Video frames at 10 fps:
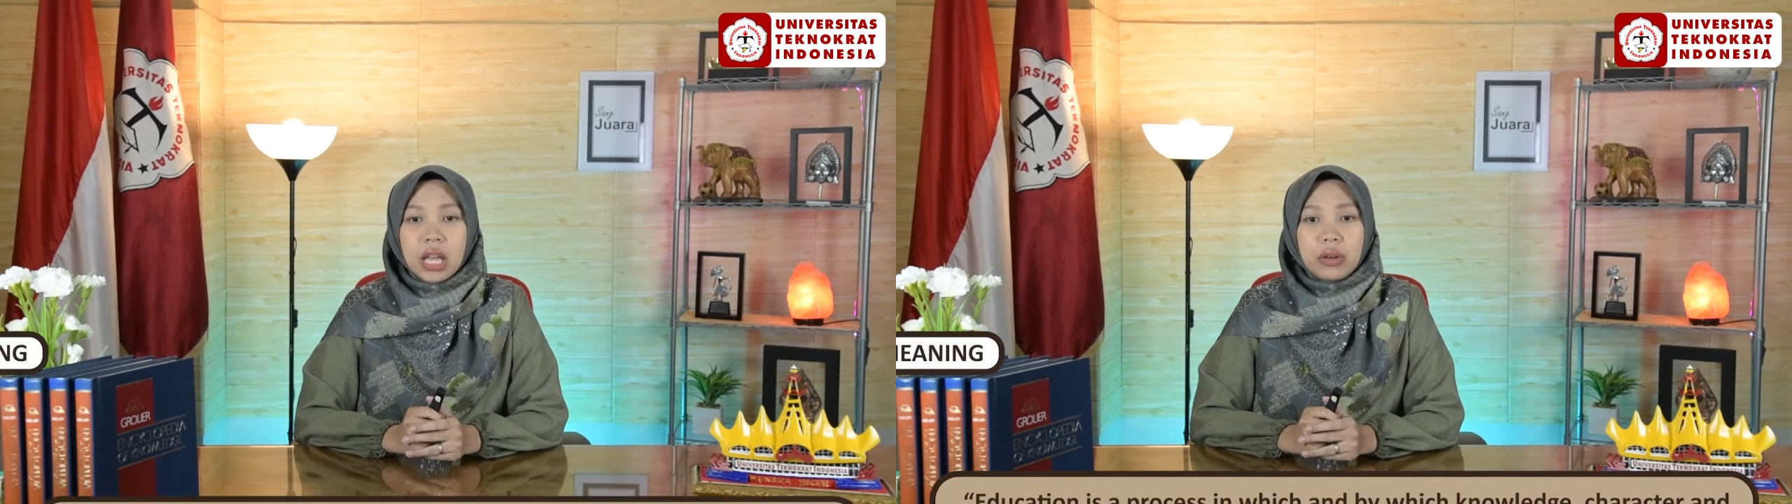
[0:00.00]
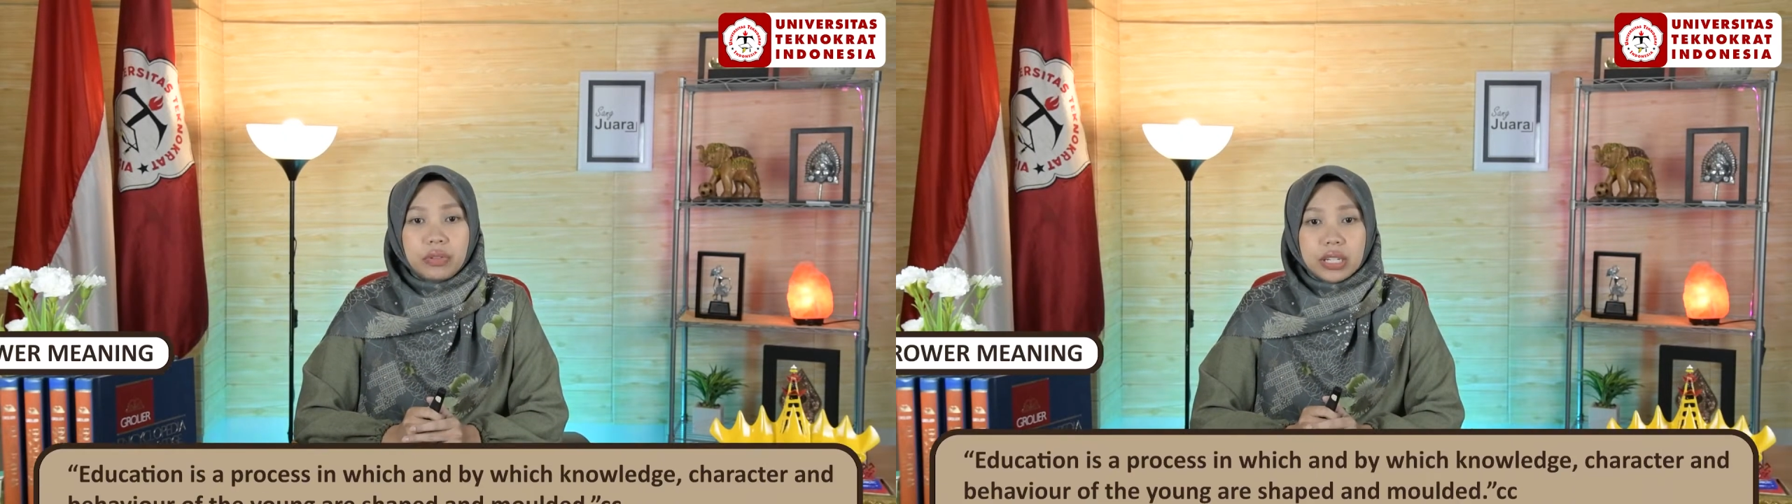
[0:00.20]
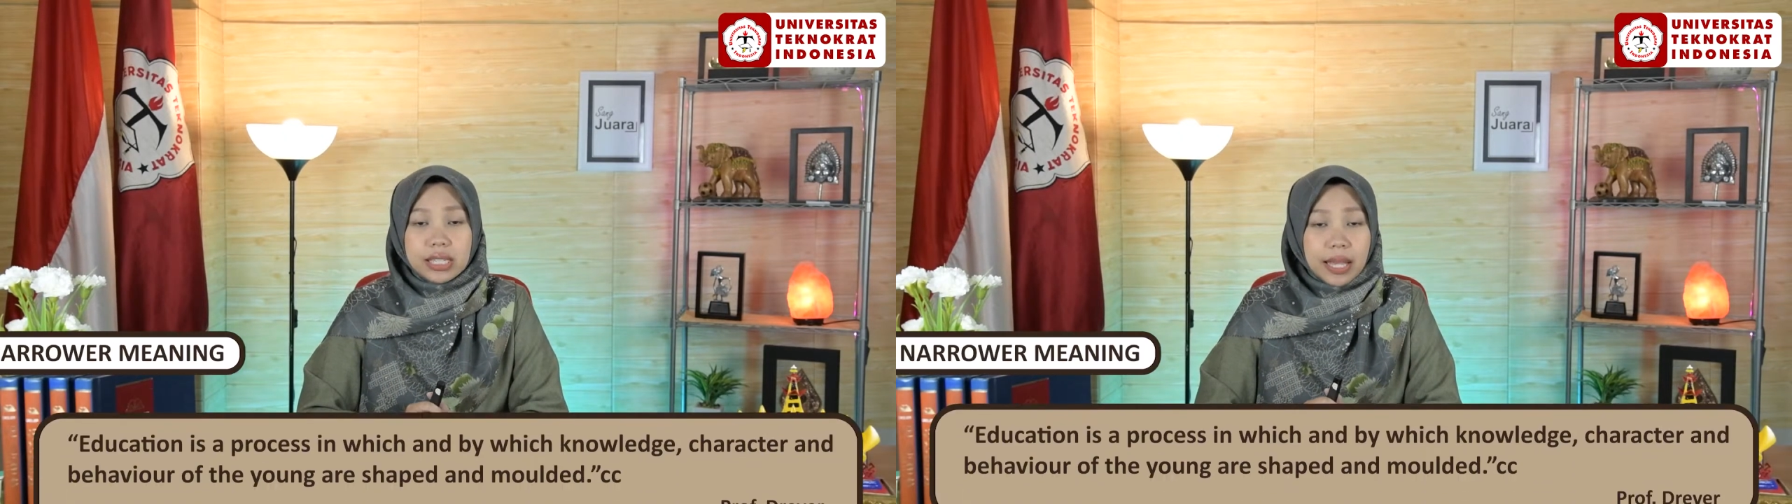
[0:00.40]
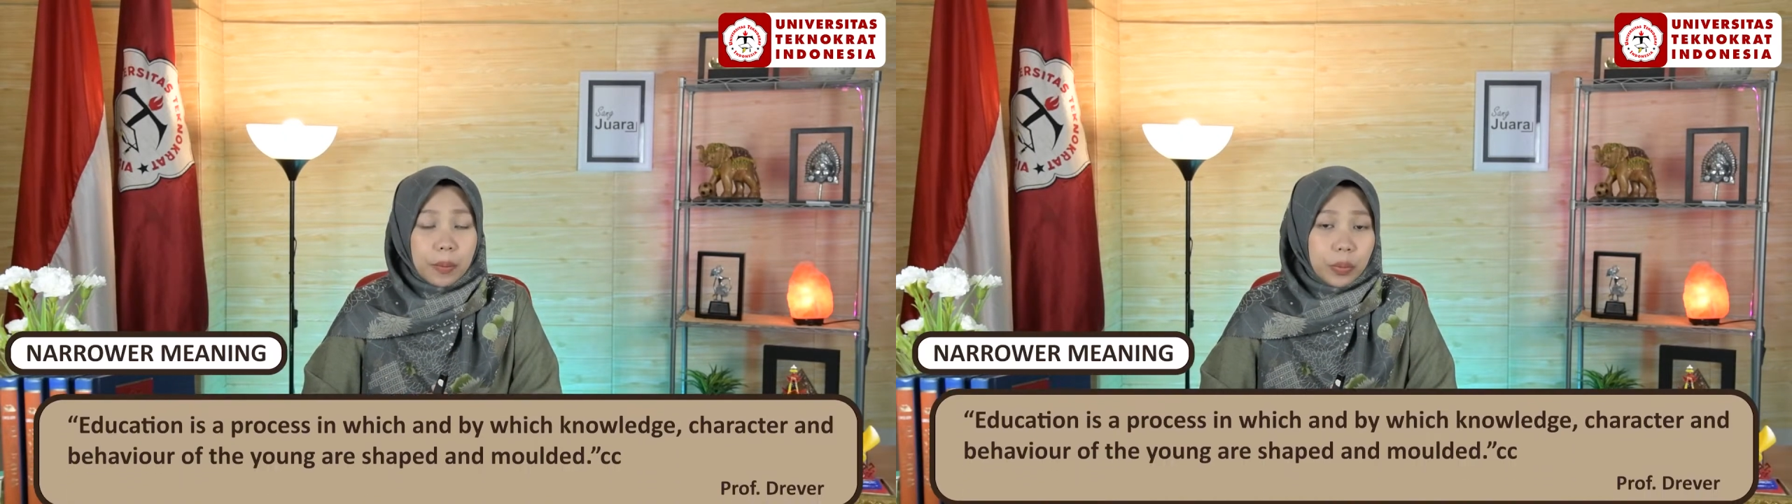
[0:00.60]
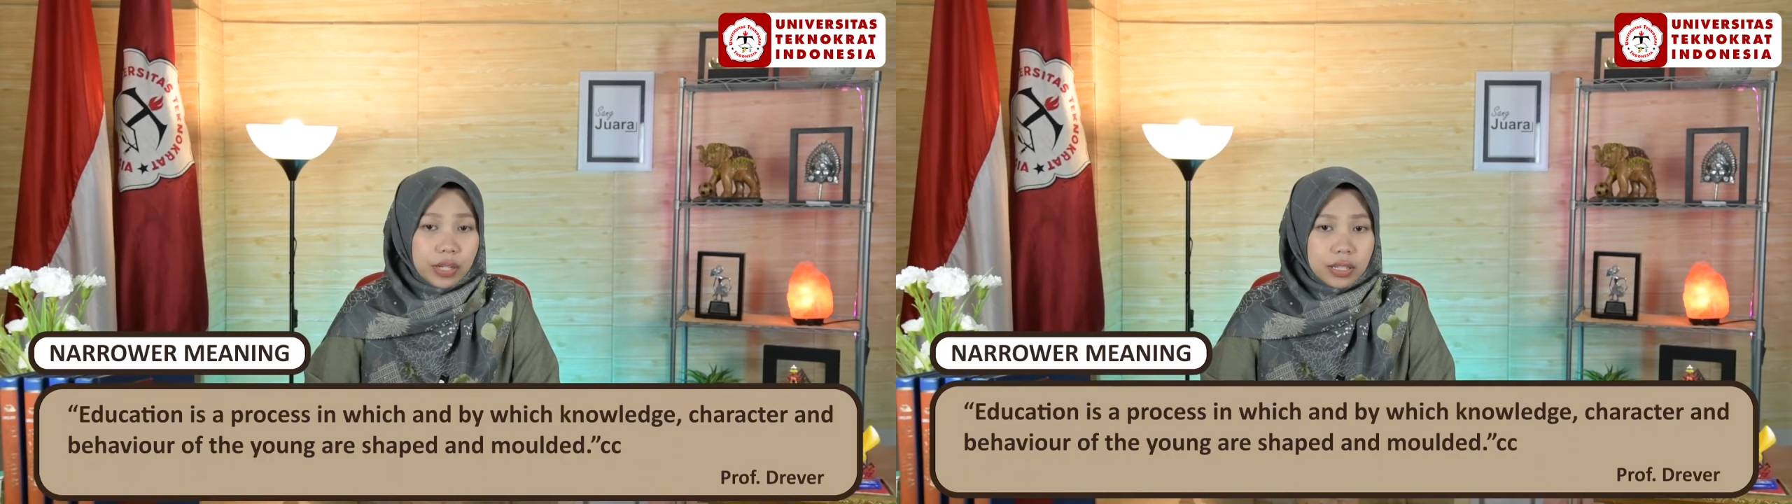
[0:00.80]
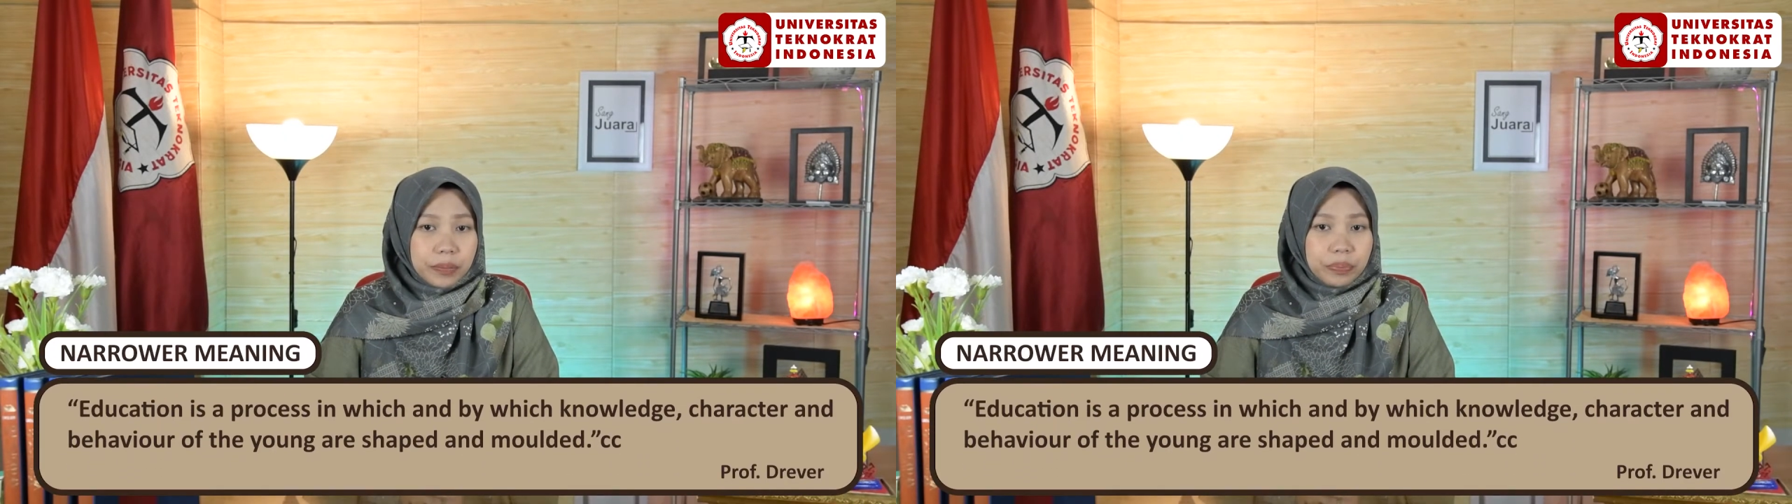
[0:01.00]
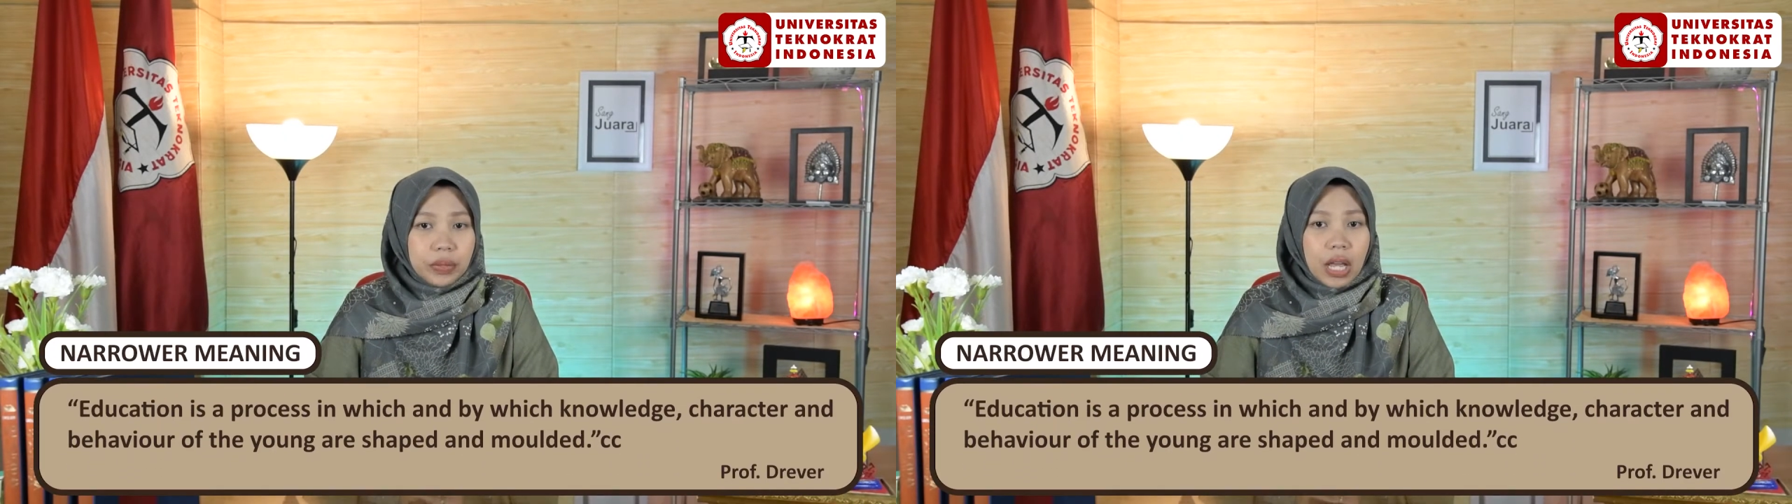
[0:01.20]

For example,